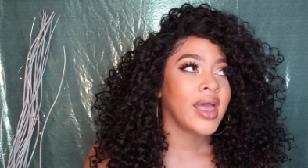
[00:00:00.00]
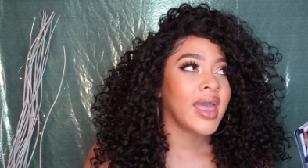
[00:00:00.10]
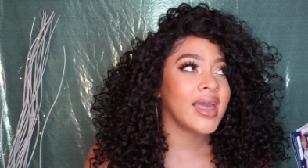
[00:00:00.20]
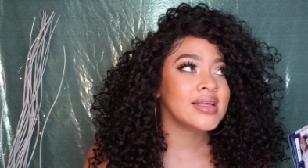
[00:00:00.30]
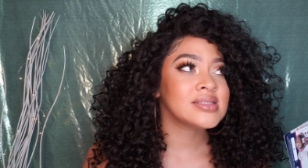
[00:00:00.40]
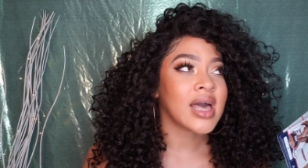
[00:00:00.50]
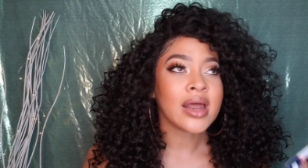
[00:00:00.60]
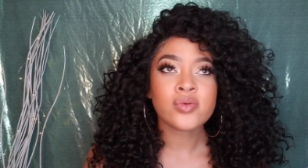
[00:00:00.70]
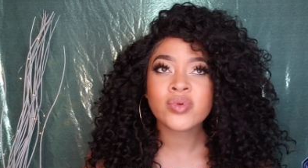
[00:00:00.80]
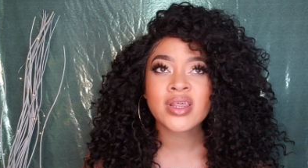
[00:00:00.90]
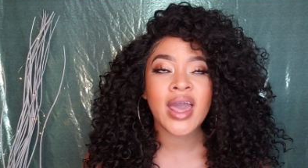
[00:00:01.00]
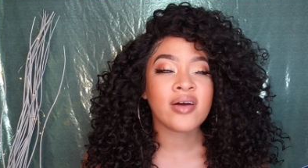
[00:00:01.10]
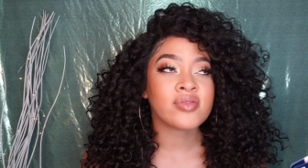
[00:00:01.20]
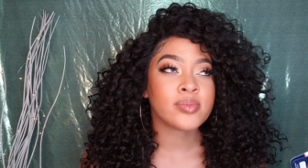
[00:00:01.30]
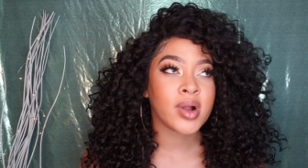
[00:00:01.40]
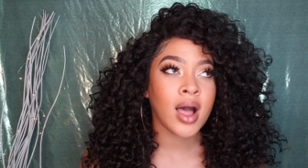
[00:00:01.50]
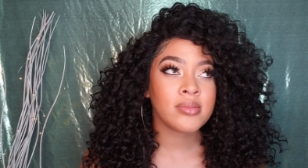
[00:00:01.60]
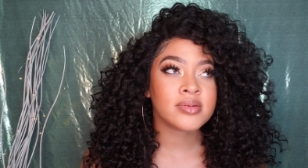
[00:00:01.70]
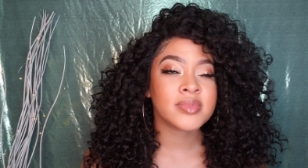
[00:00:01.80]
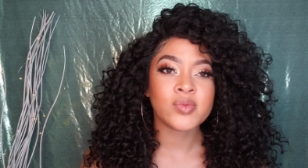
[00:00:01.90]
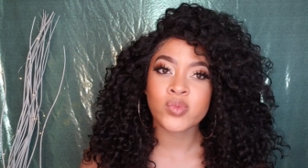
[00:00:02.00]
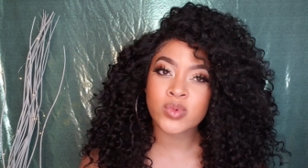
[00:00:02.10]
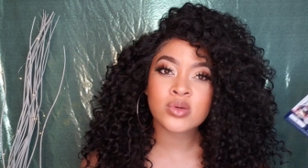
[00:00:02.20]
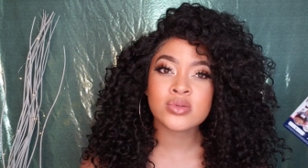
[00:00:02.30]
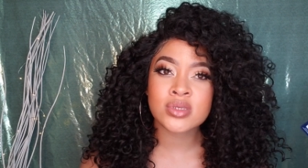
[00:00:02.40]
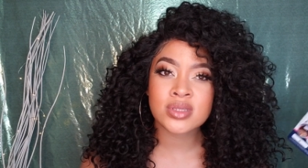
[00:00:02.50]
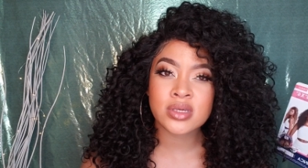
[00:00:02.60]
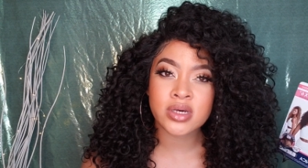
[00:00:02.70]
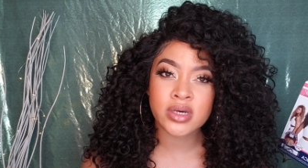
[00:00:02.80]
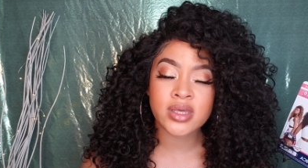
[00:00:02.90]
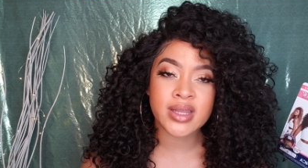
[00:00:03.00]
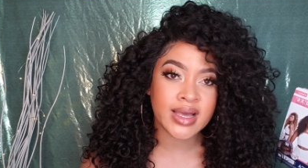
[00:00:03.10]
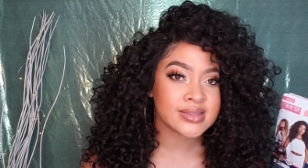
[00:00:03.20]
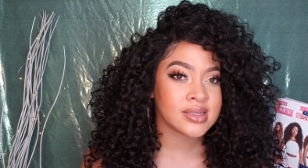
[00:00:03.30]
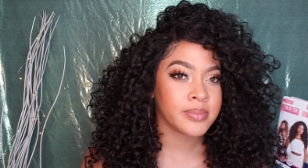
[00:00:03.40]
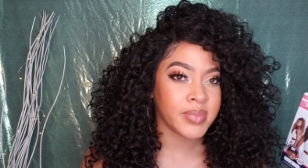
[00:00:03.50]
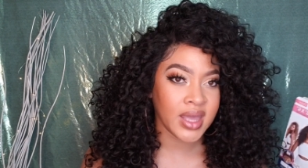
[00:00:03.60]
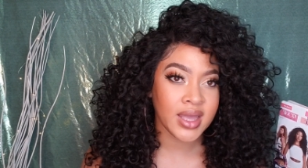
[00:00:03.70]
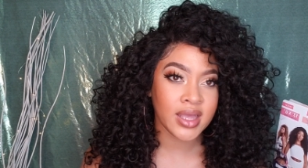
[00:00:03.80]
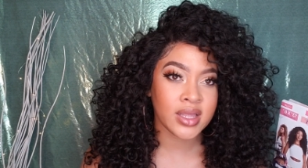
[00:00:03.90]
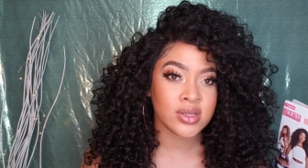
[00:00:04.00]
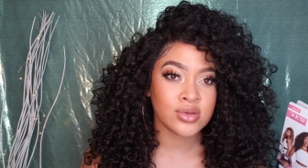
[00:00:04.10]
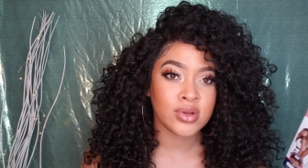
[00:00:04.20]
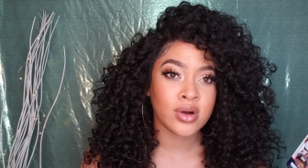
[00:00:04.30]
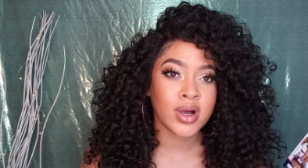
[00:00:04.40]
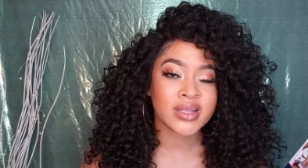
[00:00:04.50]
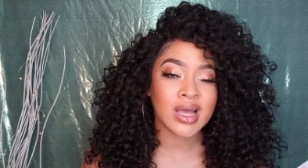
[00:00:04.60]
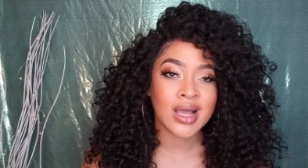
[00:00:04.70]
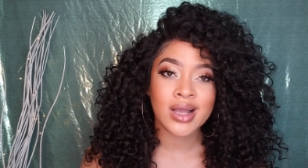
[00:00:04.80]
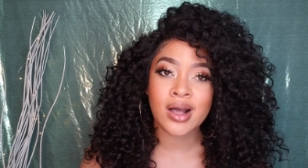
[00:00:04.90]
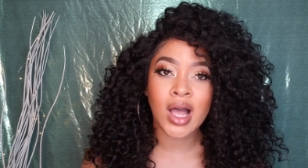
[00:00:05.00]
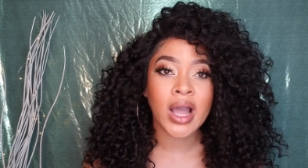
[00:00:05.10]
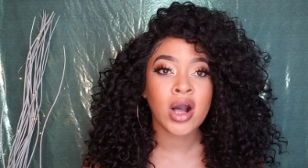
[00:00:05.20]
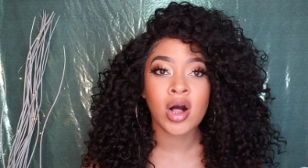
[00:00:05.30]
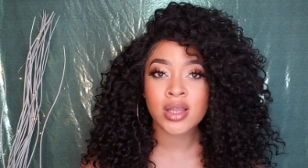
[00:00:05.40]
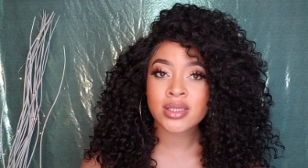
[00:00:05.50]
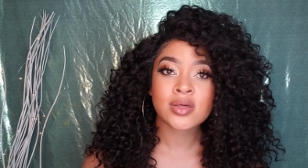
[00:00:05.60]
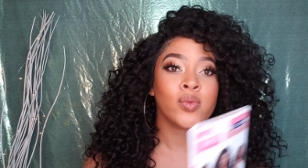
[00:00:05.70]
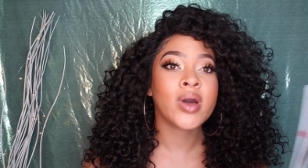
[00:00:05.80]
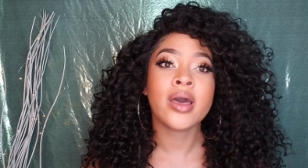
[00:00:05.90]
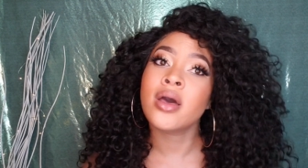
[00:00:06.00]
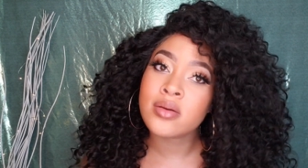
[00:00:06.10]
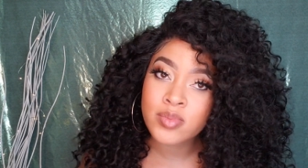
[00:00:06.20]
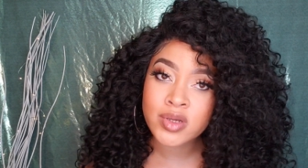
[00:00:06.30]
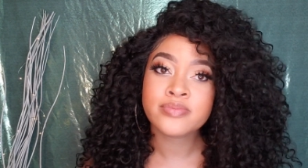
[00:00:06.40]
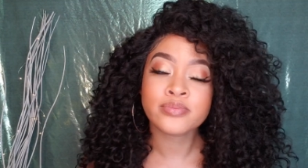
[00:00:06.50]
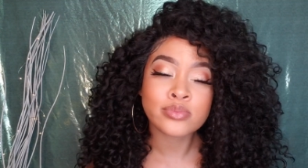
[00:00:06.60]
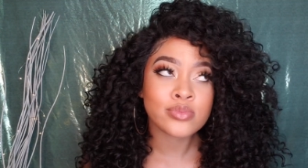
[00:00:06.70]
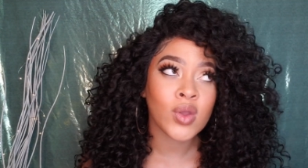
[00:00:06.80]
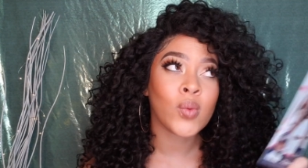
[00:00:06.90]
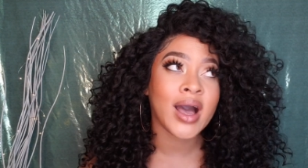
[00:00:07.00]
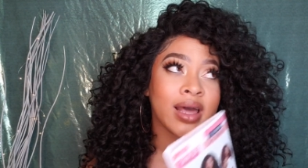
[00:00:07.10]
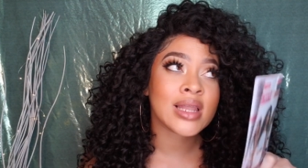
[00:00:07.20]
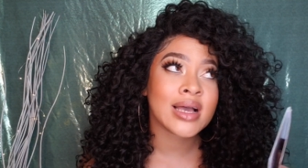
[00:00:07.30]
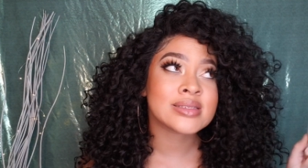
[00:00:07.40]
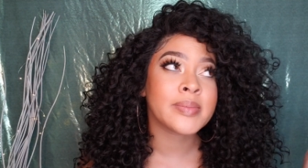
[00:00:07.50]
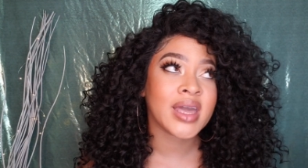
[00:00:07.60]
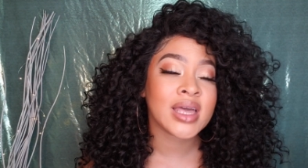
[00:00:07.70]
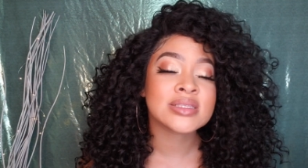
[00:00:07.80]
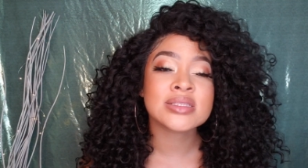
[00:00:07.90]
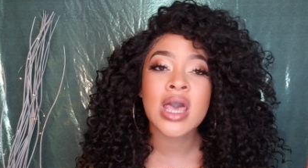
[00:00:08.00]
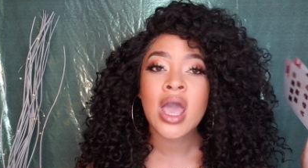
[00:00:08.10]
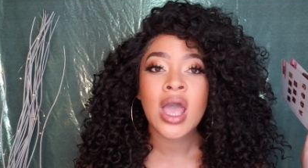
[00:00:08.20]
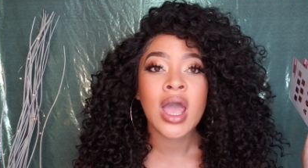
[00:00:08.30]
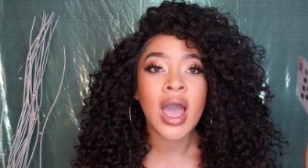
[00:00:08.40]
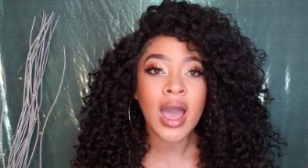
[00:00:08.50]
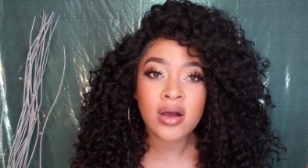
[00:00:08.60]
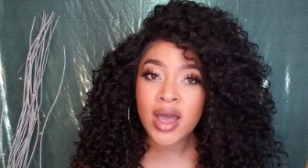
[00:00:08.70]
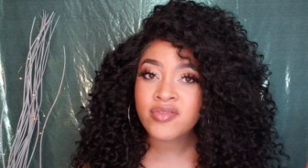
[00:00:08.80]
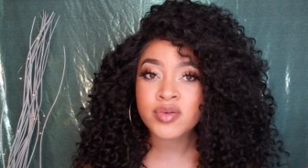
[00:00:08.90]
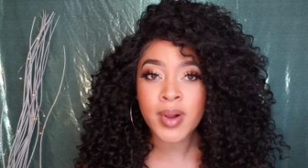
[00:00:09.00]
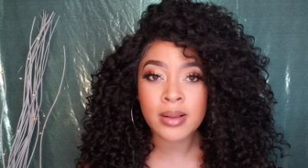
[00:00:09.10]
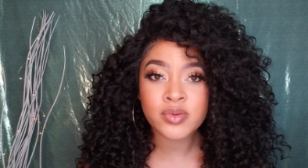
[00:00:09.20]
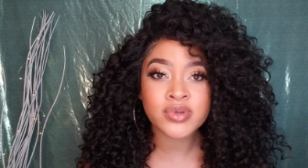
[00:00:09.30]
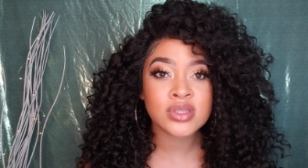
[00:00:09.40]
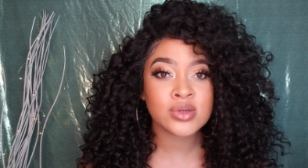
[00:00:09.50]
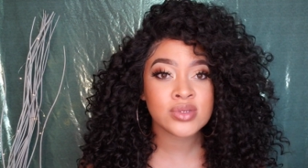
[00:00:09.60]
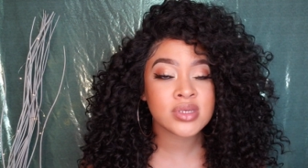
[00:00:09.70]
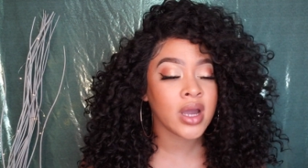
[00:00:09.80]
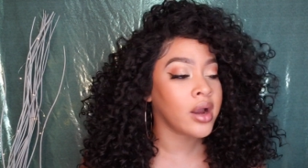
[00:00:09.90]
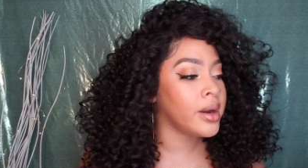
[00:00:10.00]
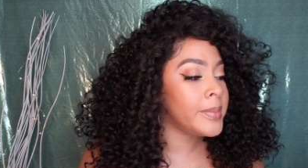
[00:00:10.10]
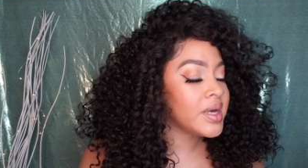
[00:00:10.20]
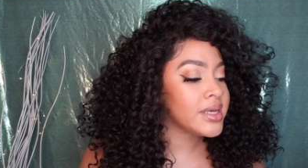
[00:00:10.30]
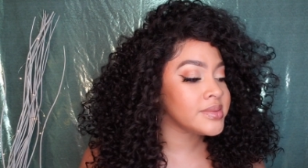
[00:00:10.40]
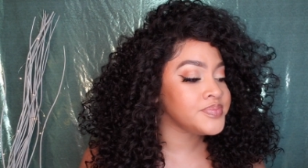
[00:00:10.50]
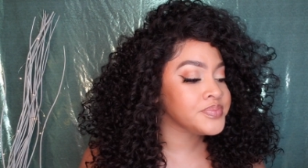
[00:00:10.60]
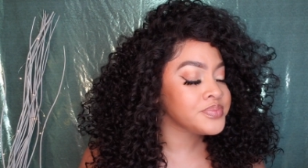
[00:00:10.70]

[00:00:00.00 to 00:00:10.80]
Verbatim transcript: And I don't really have a problem using the elastic band. You know, I, I, I call it the web. Wide elastic band. I don't have a problem with using her, but